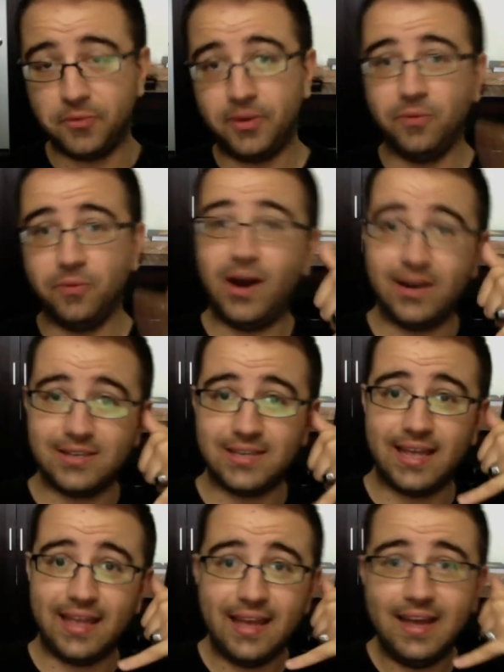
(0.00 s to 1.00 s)
and the real Ron is
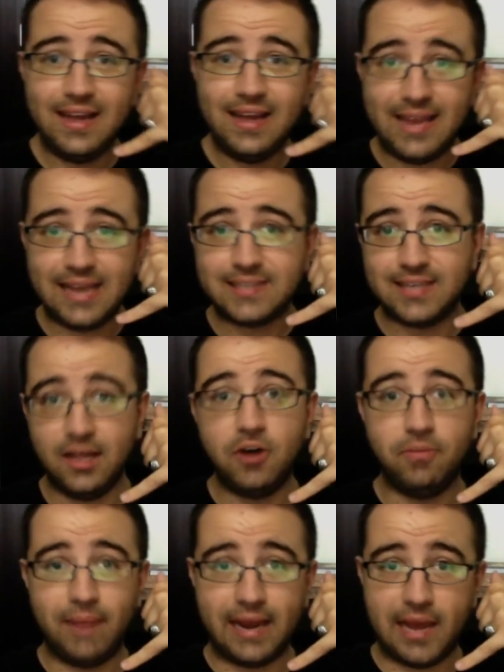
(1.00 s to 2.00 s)
like, yes,
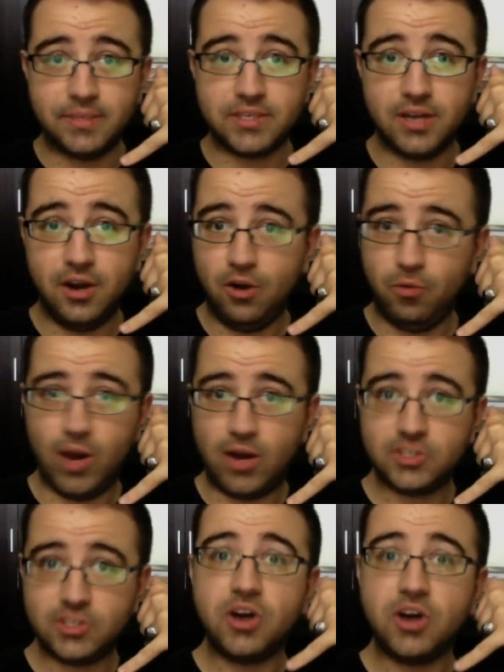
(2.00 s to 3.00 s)
hello, my name is
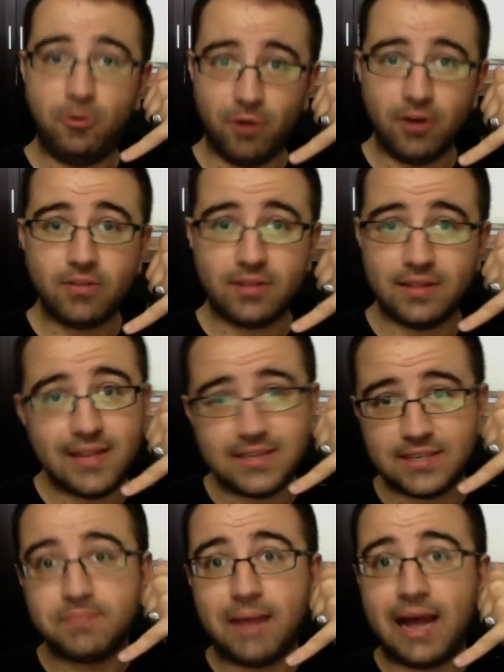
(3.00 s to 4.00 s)
Ron Stallworth, and
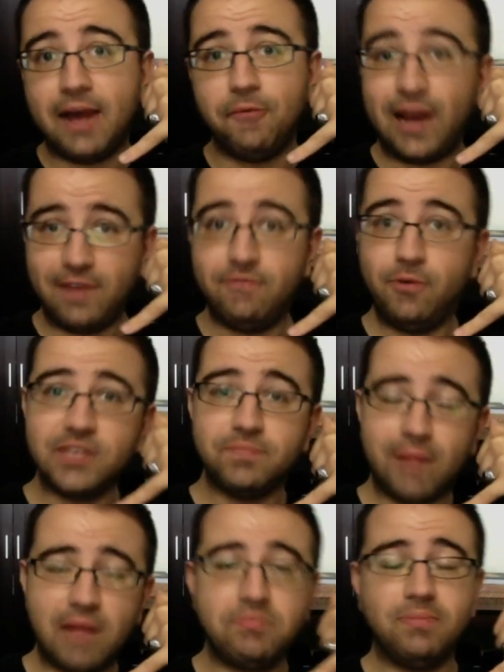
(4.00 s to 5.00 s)
this is my white
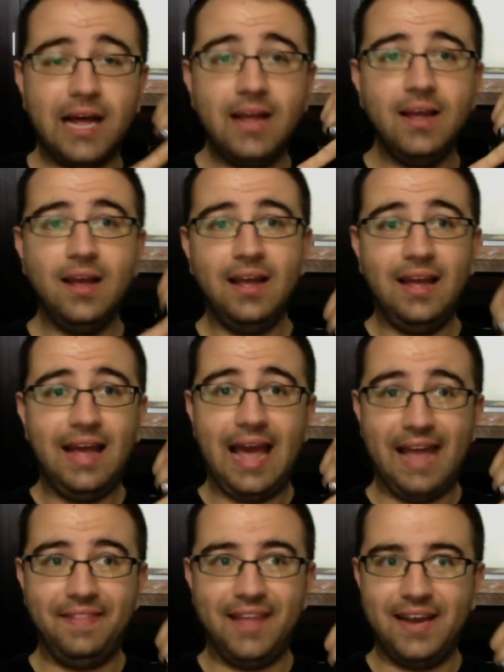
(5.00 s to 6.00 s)
voice, blah, blah, blah.
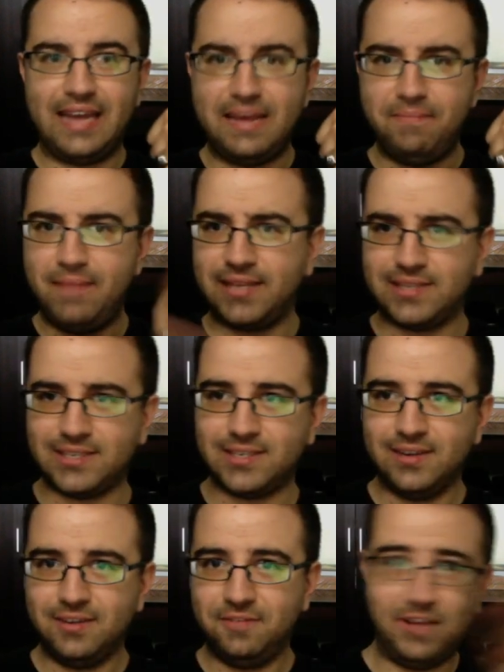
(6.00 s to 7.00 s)
And then he
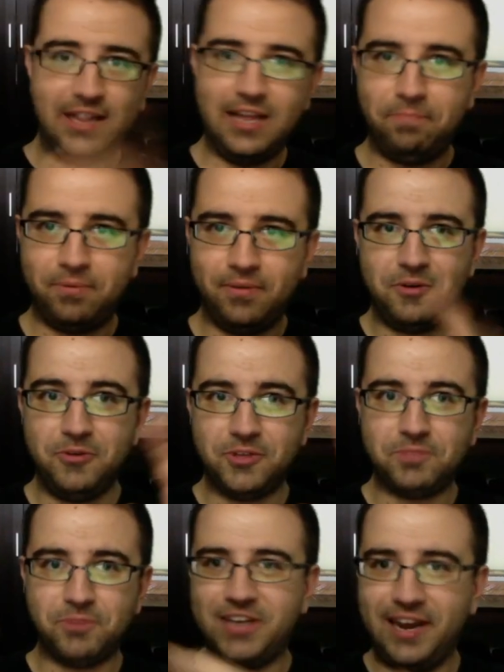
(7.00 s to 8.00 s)
meets Philip,
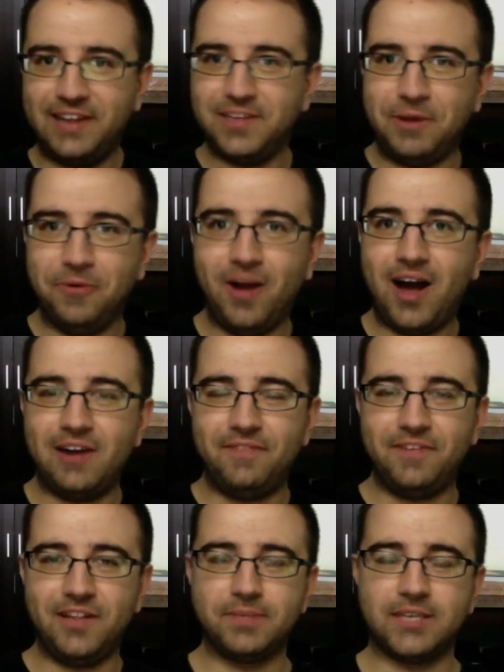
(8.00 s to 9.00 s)
who's pretending to be Ron,
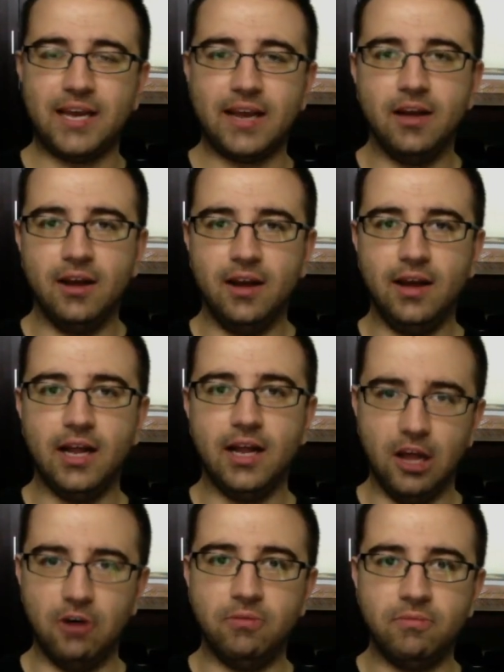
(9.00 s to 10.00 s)
and Philip's like,
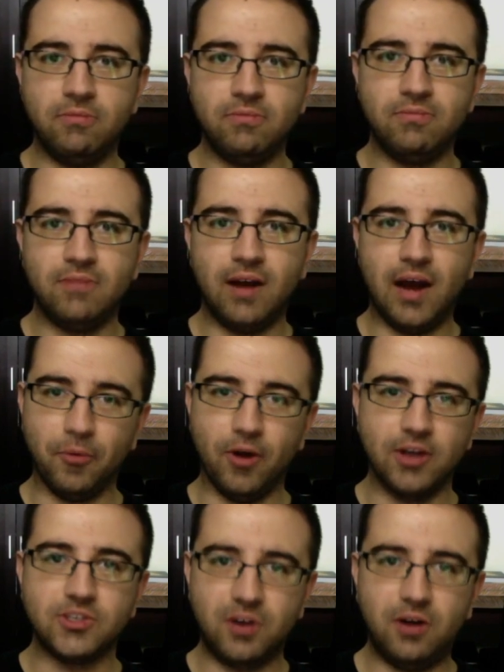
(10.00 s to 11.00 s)
hello, I'm
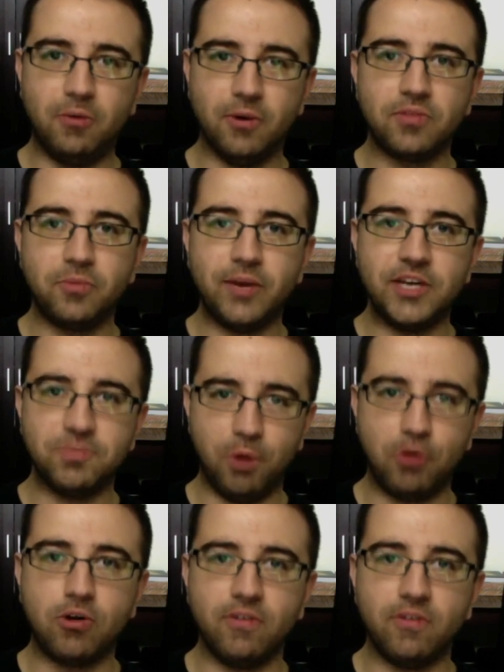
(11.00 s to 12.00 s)
Ron Stallworth. We
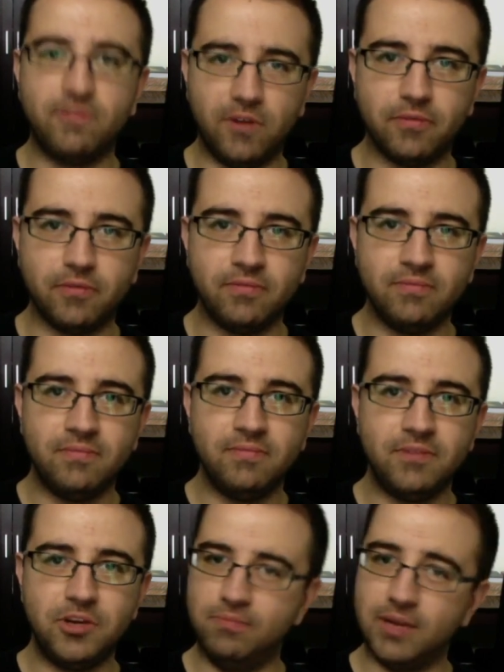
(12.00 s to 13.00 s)
spoke over the phone.
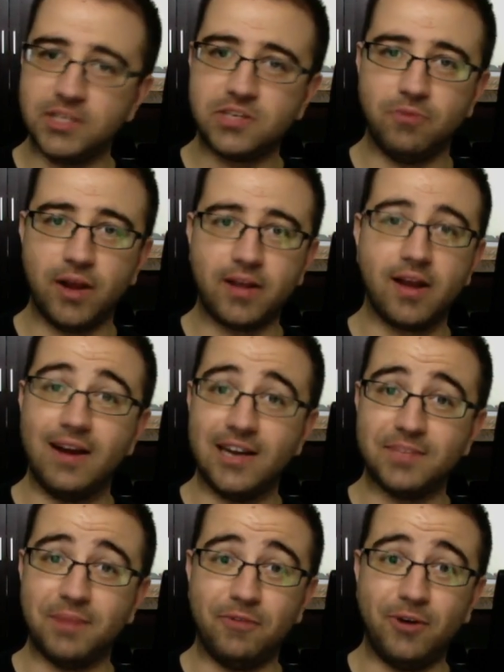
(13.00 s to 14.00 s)
You must
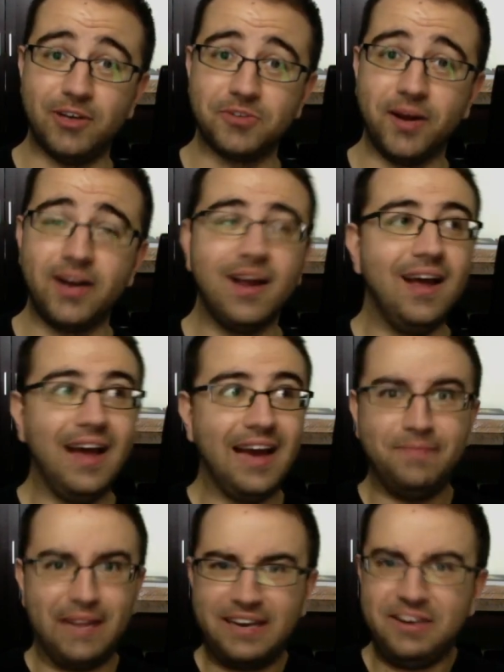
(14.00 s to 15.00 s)
recognize my voice, right?
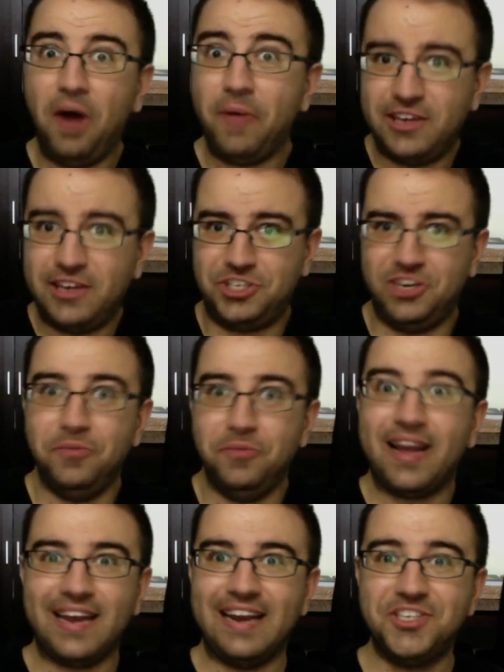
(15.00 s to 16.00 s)
And I'm like, no, he
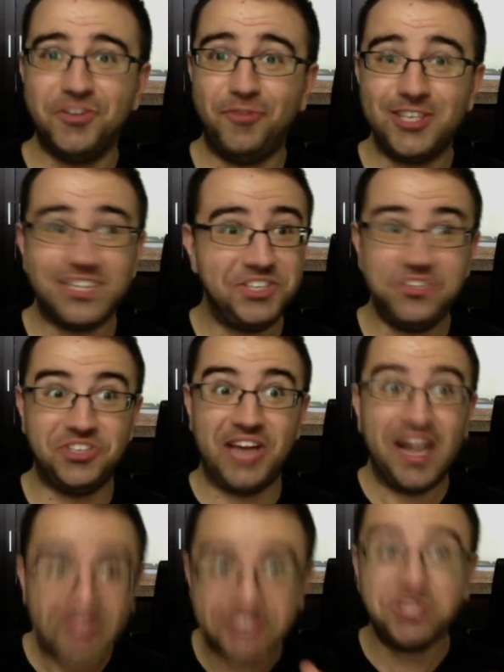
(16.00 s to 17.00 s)
shouldn't recognize your voice because you
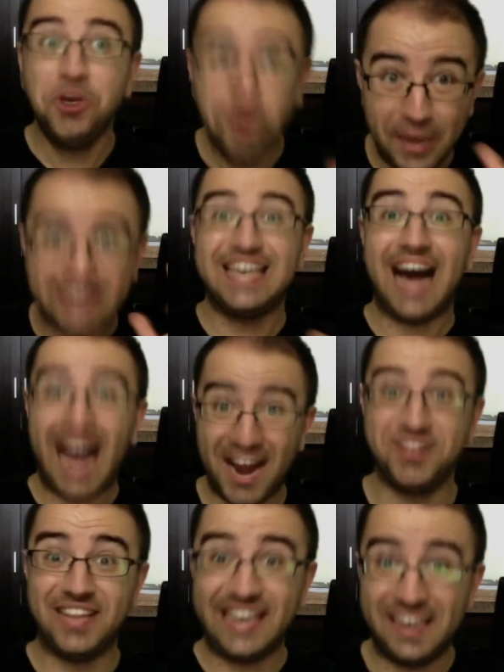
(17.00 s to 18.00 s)
sound like two
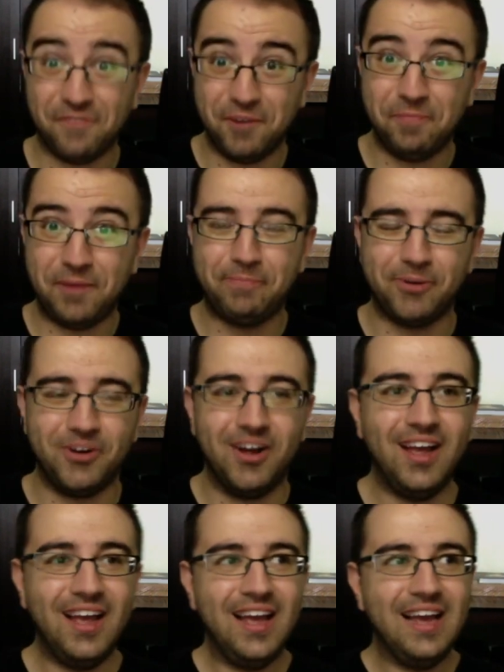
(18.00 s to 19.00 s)
entirely different
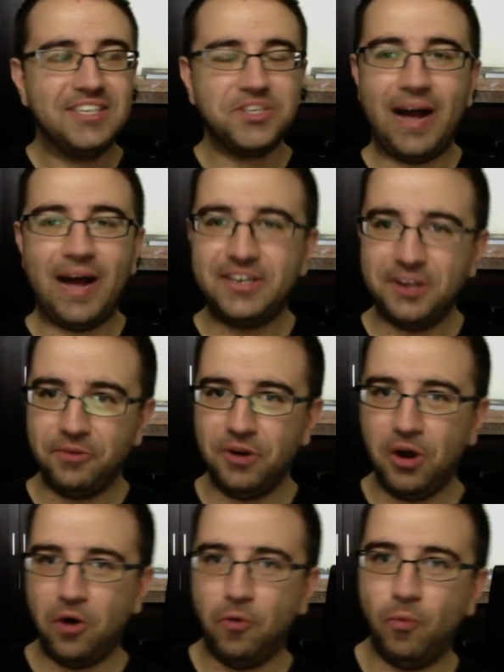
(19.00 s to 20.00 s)
people. So I
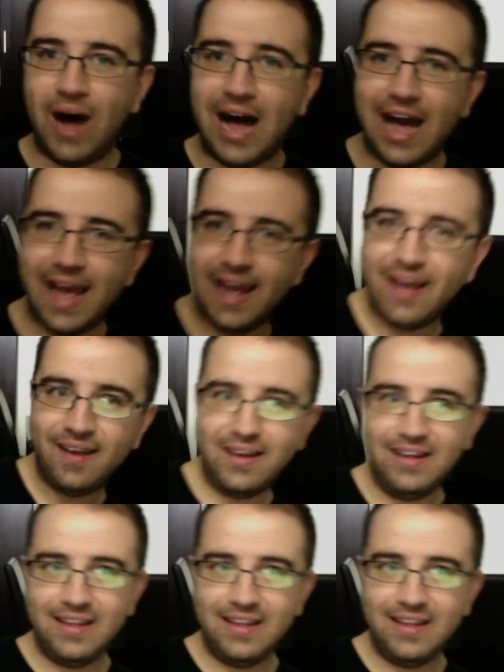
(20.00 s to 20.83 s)
don't know why